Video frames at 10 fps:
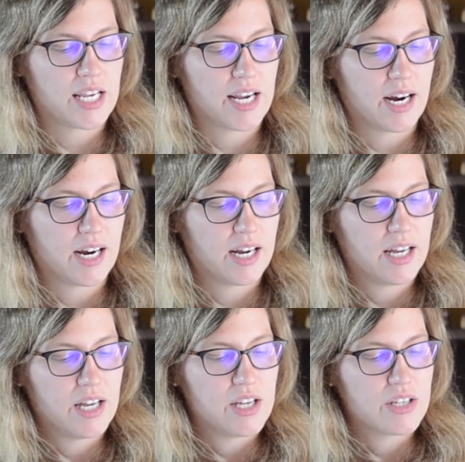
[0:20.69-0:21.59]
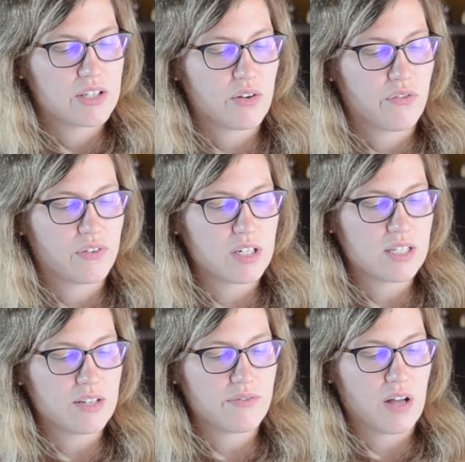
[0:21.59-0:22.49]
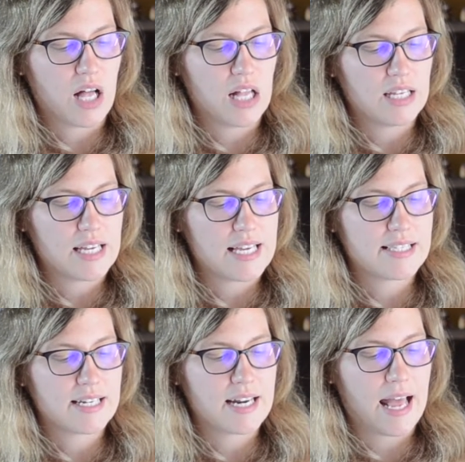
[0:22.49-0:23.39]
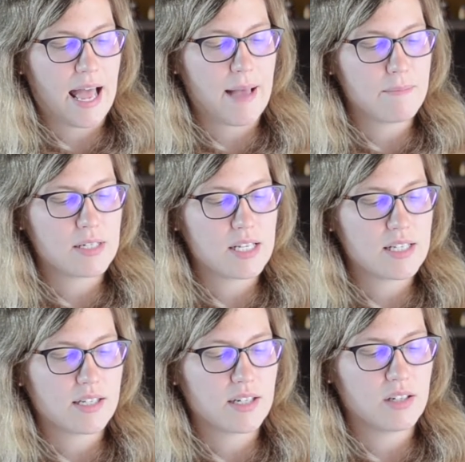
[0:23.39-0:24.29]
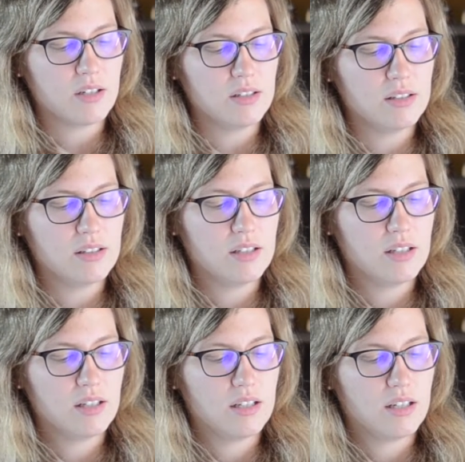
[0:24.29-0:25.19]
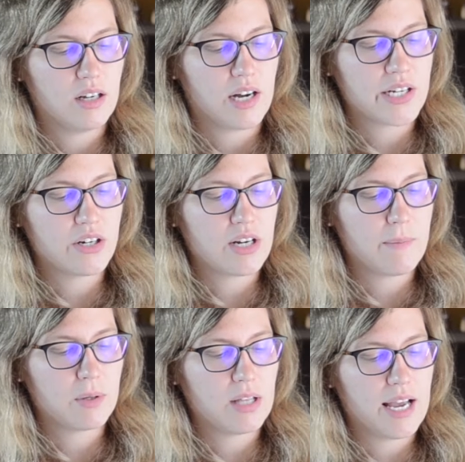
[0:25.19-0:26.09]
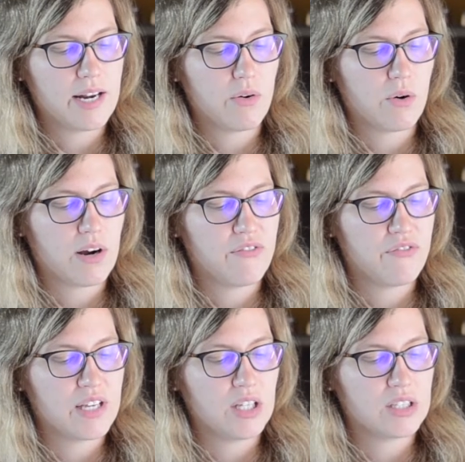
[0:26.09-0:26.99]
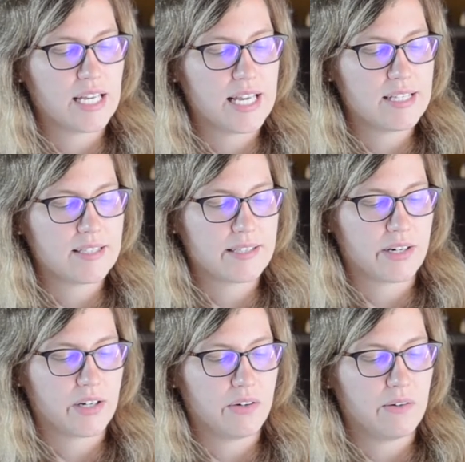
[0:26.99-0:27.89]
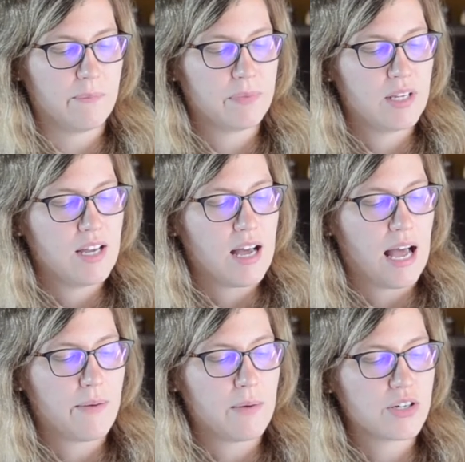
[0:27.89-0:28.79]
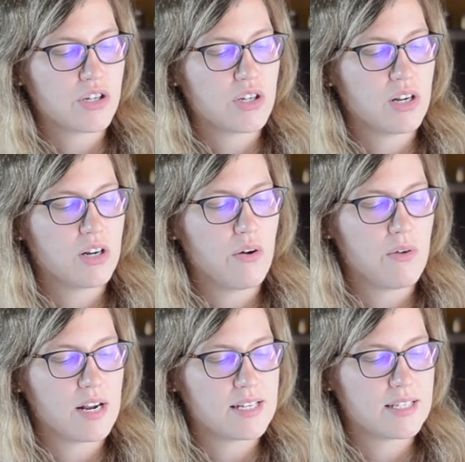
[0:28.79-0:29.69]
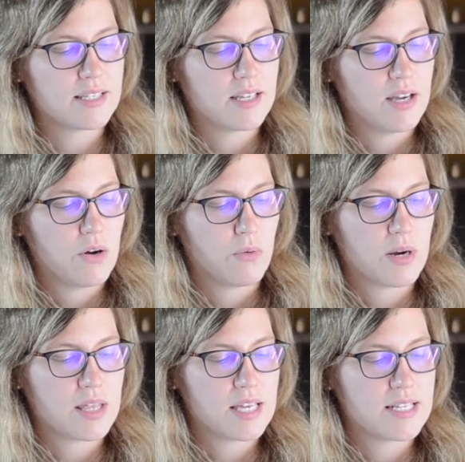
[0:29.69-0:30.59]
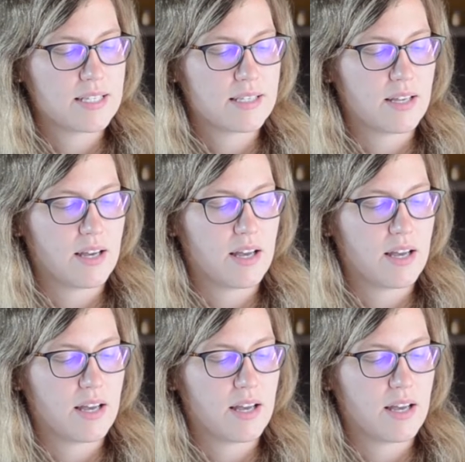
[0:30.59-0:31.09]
here. So first of all, is it an empty circle on your number line or a filled in circle? I want you to notice where this